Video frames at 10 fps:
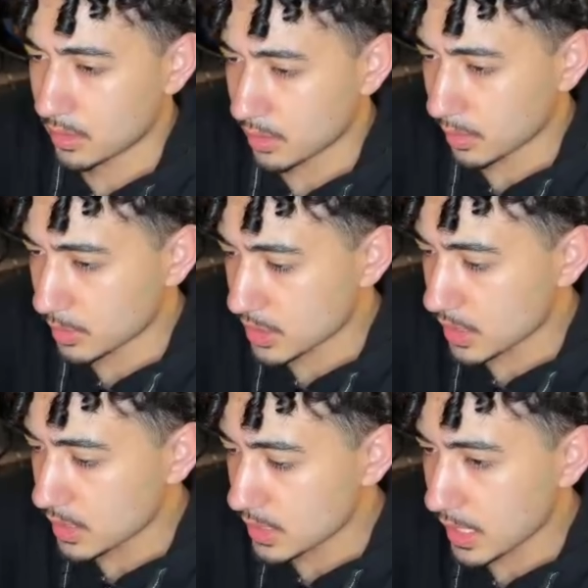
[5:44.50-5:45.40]
Let me
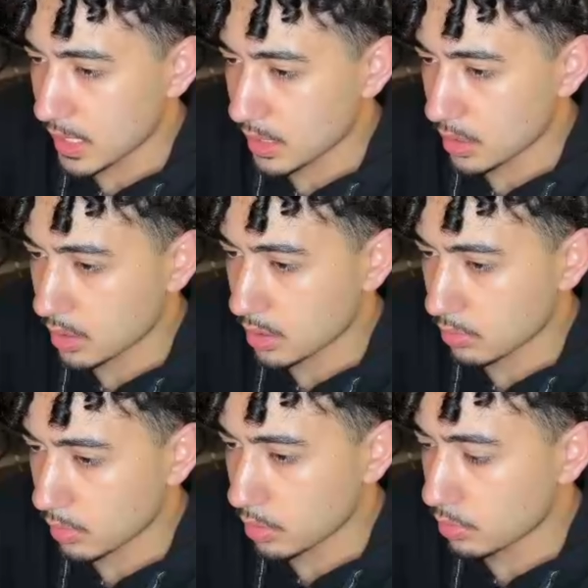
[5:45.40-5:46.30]
change that.
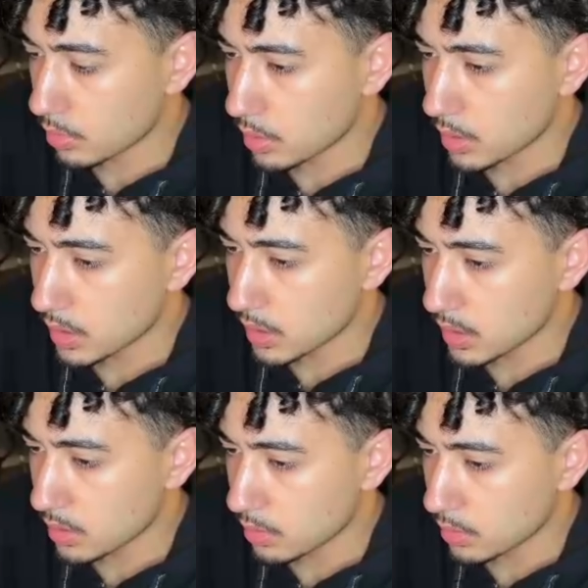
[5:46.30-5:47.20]
Whoa.
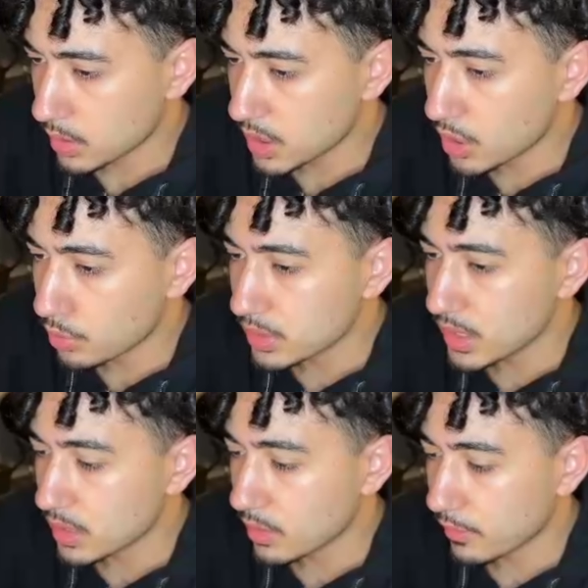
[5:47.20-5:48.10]

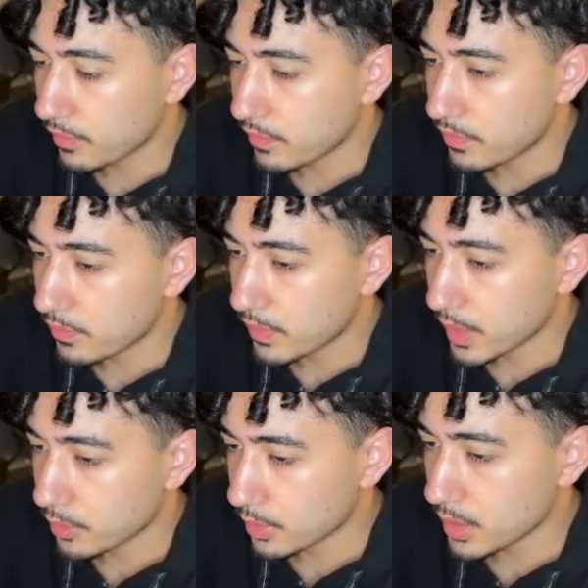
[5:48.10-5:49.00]
Yielding
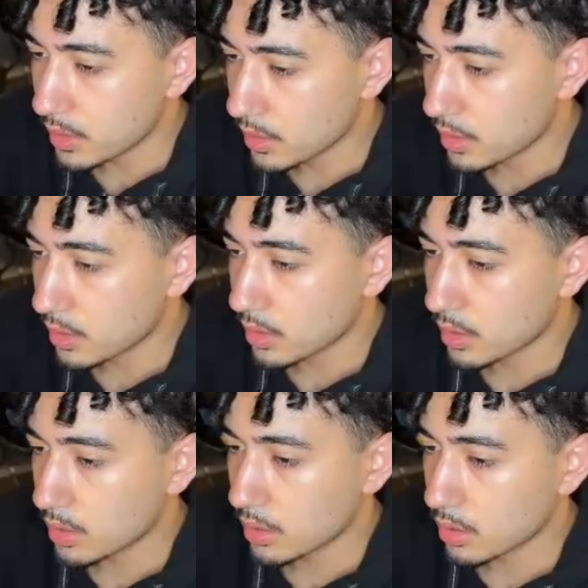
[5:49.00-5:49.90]
Fairy.
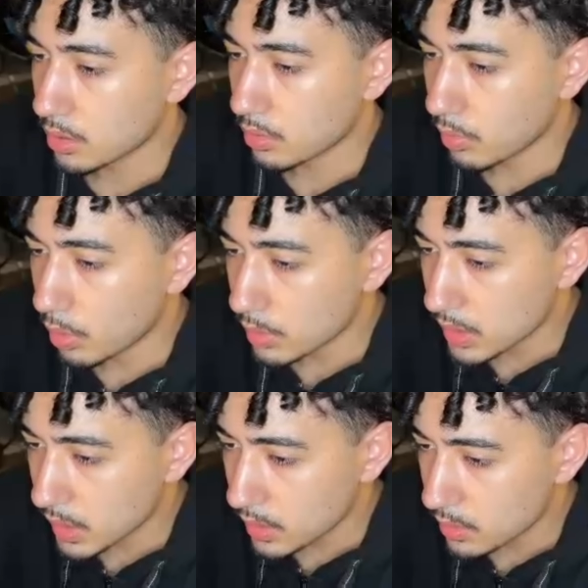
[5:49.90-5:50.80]
Whoa, what
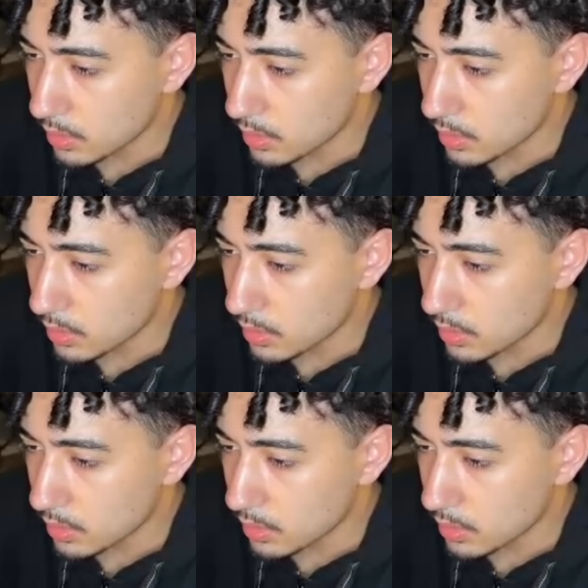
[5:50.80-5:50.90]
the heck?